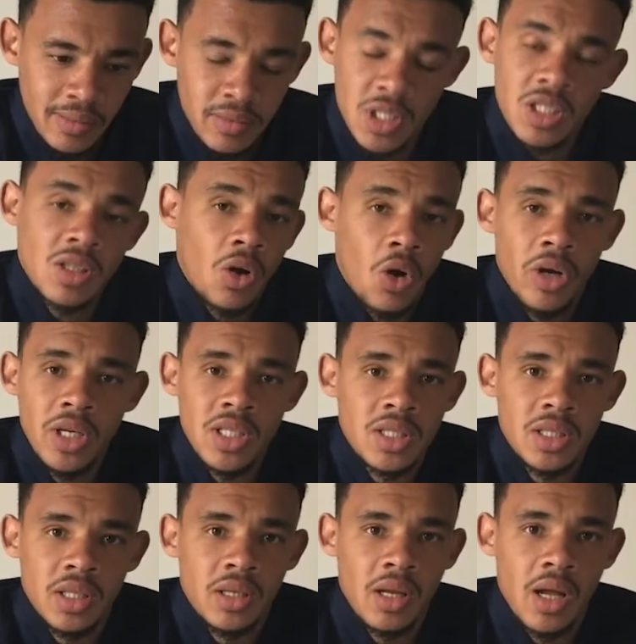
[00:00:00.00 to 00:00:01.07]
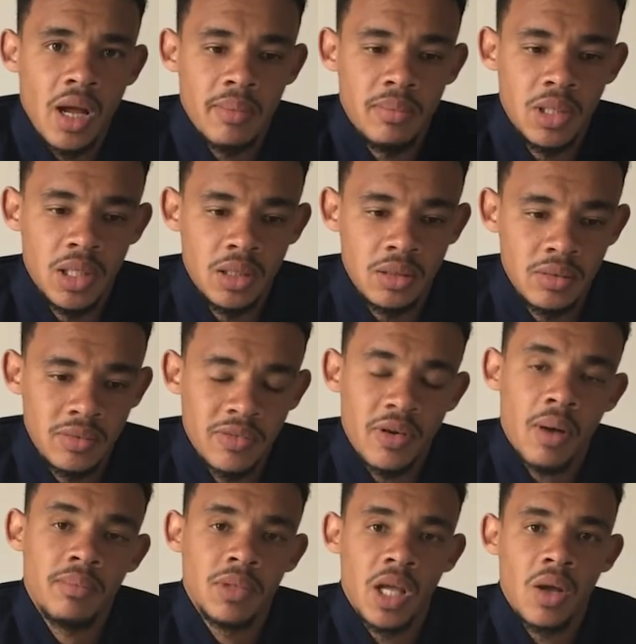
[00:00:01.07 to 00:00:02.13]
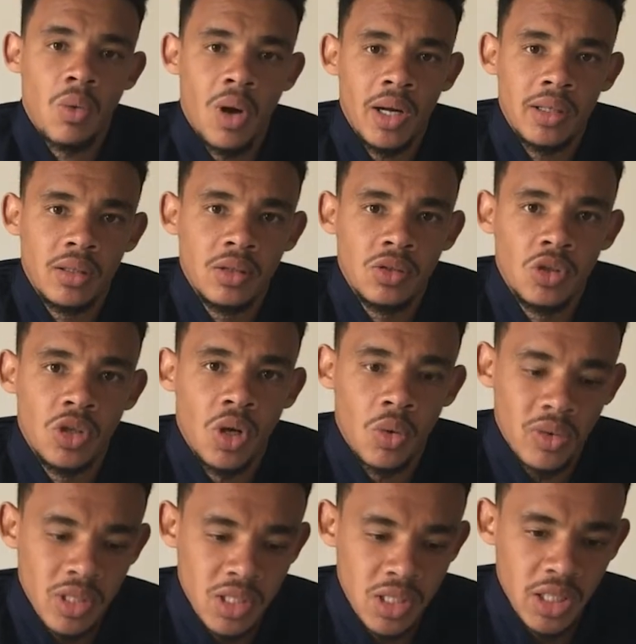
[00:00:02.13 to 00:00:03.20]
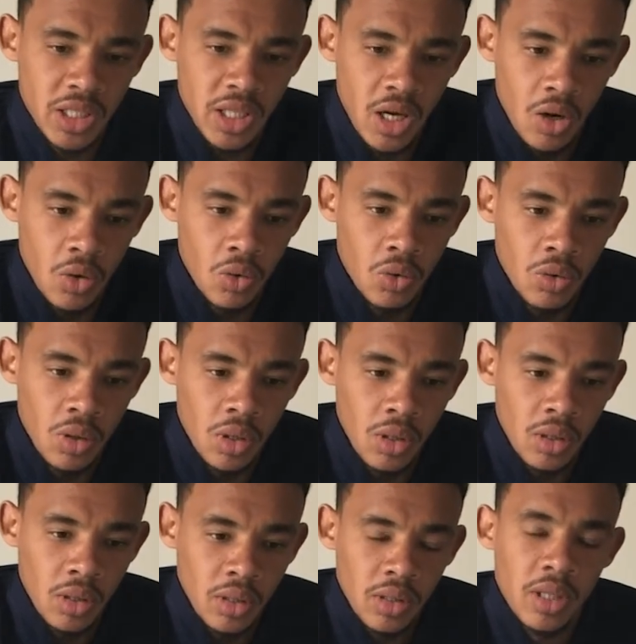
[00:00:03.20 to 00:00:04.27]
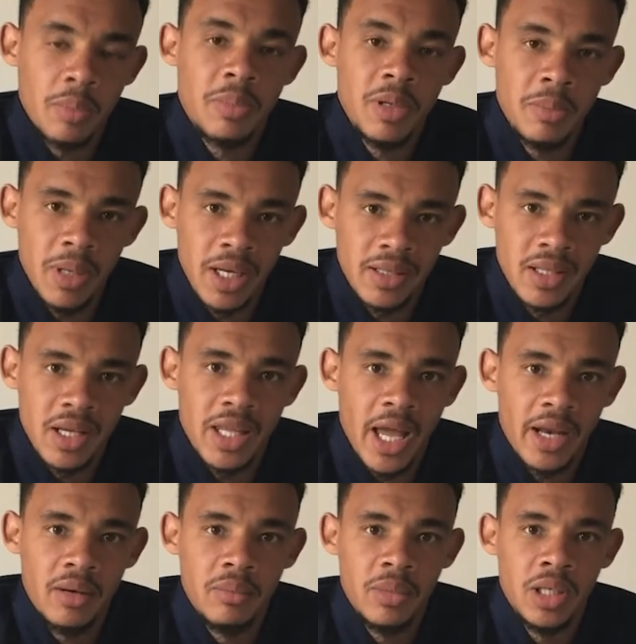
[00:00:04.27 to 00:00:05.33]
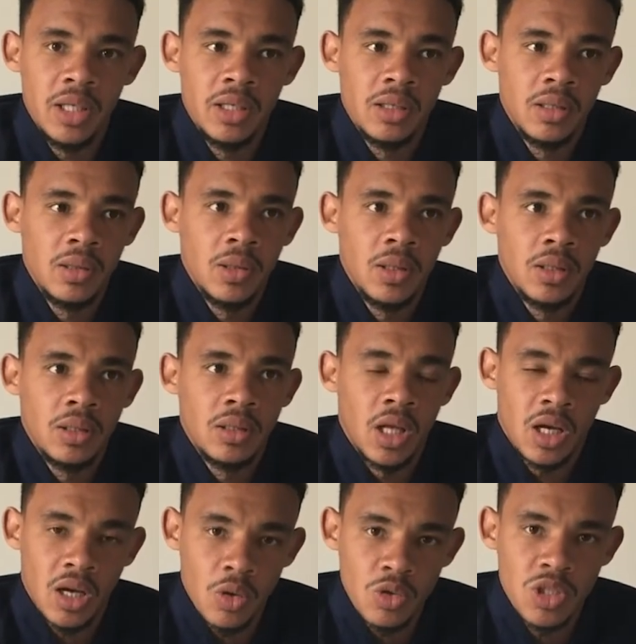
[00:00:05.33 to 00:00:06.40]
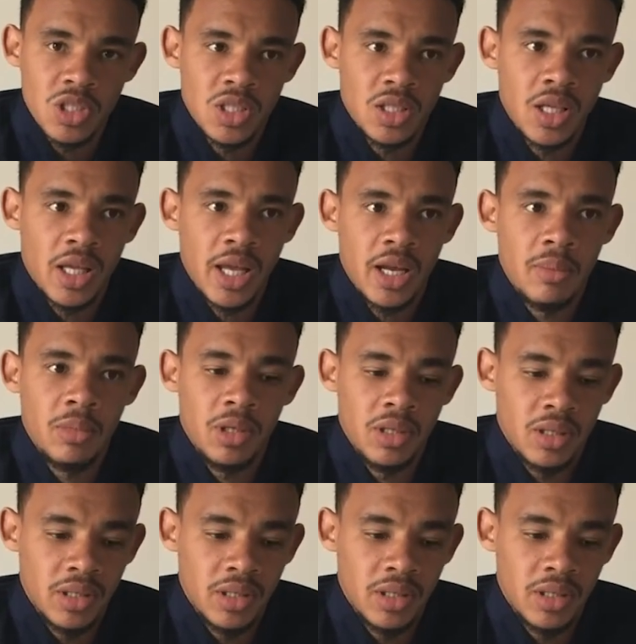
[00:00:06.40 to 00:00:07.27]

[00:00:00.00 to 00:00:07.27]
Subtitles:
Just the honesty. I mean, from day one, the CEO, the people at the academy, the coaches at the academy, the